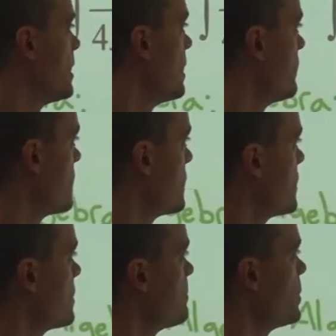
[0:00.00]
If this is a
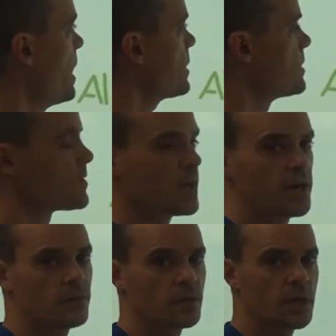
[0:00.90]
subtraction sign,
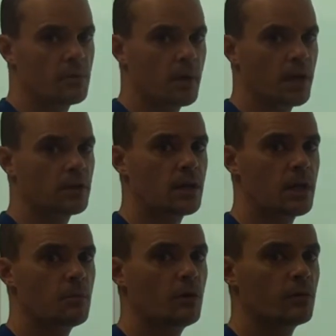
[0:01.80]
forget about it. Game
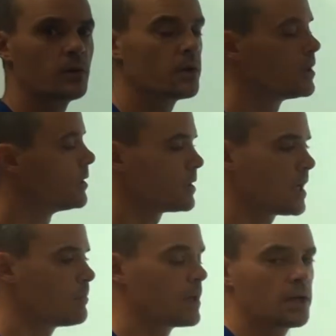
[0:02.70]
over,
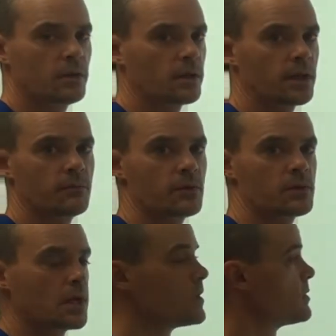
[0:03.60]
can't make it look like inverse
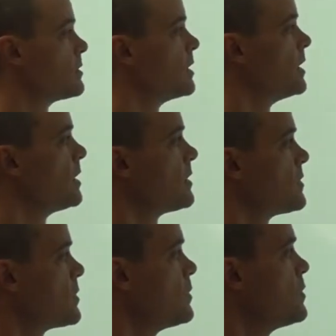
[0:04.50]
tangent. Because as
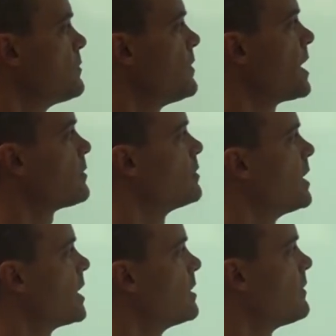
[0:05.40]
soon as you factor a
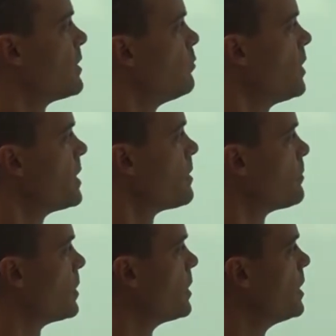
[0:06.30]
negative out of one
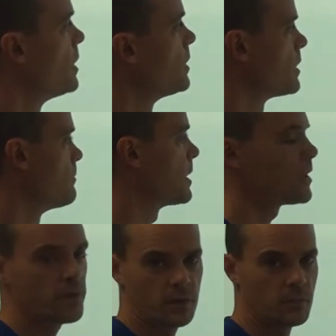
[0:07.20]
number, you're going to make the
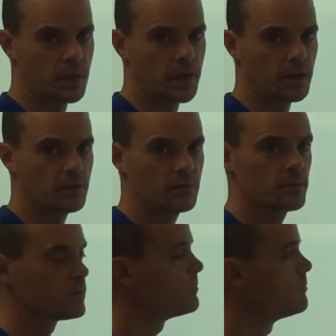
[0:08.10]
other number negative.
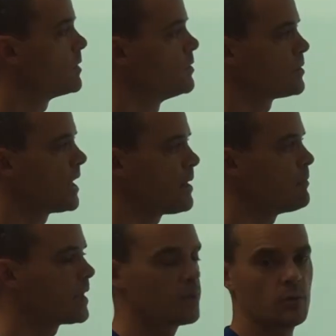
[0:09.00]
And you can't
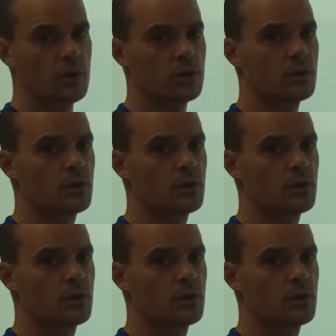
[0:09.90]
make it work.